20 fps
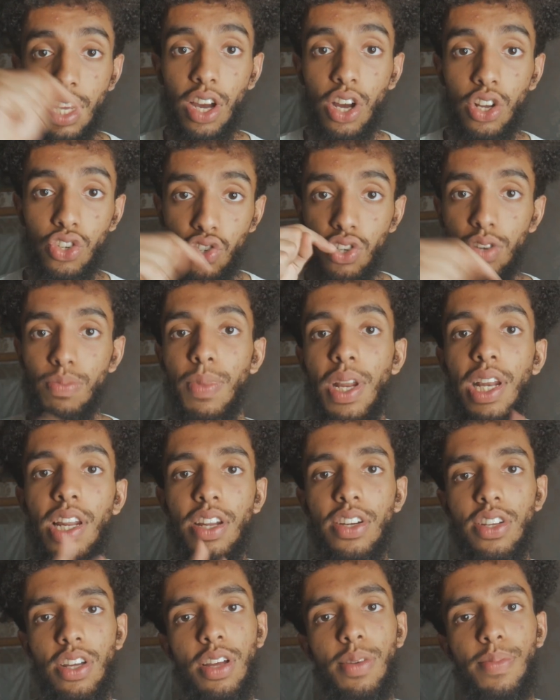100
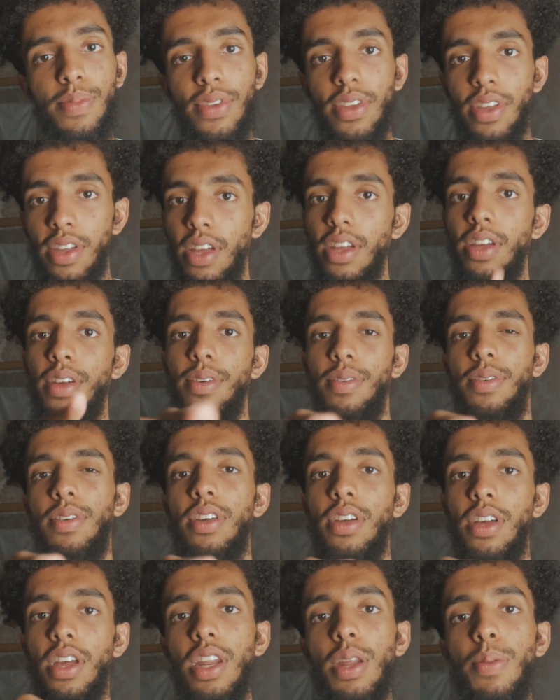million times.
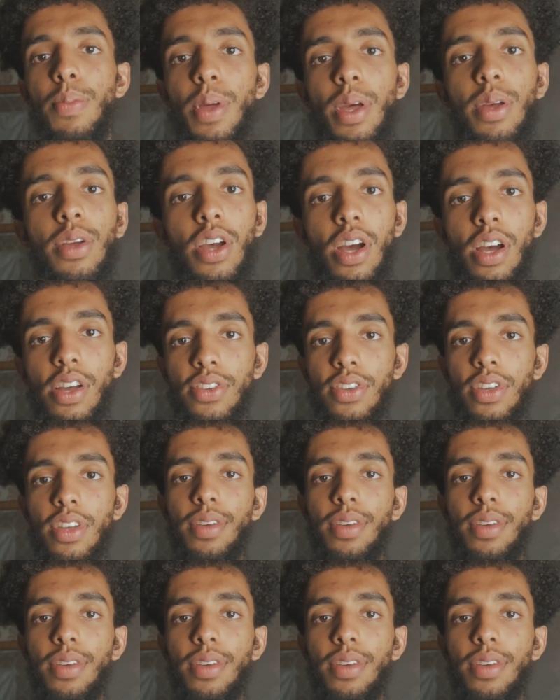In a bit, guys.